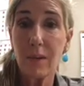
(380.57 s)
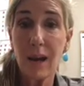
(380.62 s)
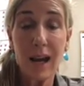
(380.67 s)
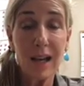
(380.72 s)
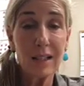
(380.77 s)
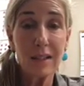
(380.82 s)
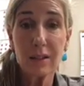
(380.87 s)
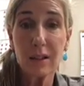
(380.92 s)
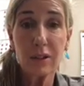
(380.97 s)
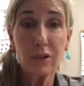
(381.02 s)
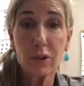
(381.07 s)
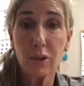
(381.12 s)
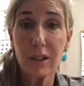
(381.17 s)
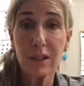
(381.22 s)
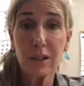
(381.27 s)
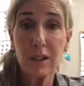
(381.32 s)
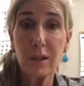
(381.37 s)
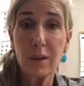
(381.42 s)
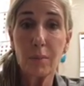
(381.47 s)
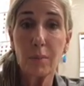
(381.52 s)
ask a
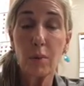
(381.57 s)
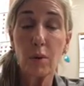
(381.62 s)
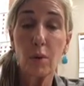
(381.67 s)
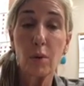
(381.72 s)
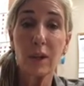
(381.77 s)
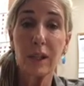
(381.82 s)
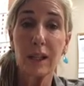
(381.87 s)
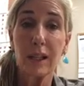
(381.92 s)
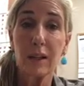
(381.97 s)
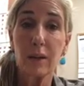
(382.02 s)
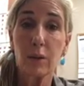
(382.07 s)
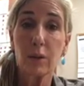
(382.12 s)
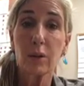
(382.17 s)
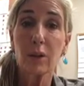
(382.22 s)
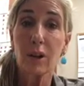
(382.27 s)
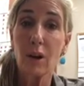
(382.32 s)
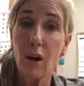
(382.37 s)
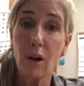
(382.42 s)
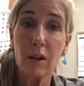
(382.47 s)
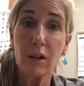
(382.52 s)
trusted employee or
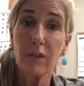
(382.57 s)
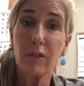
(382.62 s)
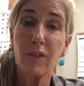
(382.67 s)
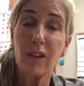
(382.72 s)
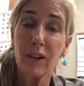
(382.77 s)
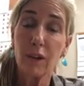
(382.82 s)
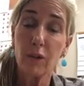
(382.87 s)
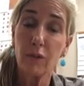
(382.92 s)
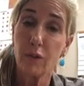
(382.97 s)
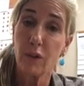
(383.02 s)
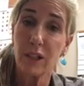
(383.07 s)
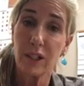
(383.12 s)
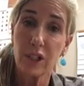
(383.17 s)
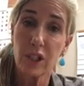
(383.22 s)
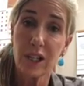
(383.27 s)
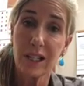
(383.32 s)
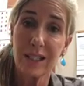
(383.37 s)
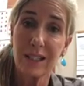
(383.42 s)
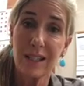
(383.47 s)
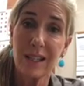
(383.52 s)
call a fellow
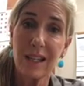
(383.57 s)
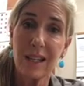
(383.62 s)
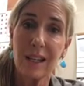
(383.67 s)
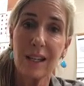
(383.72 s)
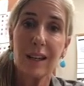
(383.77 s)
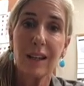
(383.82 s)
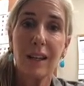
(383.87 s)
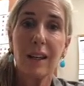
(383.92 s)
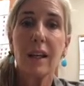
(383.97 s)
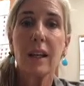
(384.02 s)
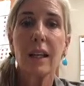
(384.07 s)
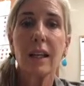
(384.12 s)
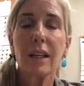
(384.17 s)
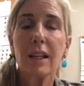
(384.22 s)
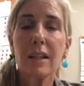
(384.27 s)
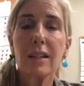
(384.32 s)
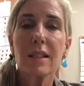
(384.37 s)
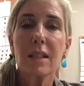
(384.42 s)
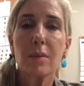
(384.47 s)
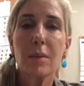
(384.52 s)
franchisee and
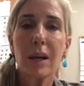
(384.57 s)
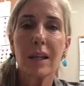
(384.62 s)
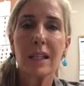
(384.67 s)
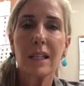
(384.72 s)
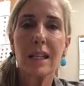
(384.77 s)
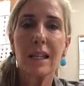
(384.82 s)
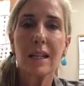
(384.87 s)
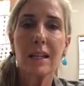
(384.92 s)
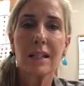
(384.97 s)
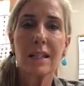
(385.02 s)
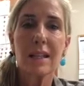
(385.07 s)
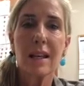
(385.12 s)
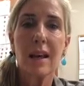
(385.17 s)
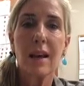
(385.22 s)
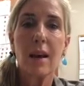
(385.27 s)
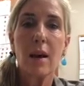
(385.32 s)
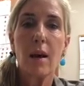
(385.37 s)
get some ideas.